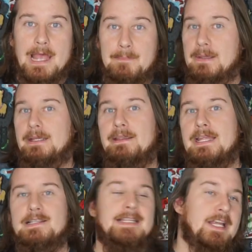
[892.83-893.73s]
epic
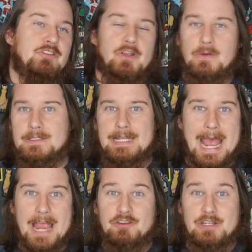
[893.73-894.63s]
inside jokes,
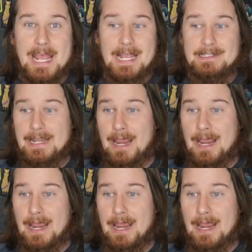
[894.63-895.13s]
hashtags,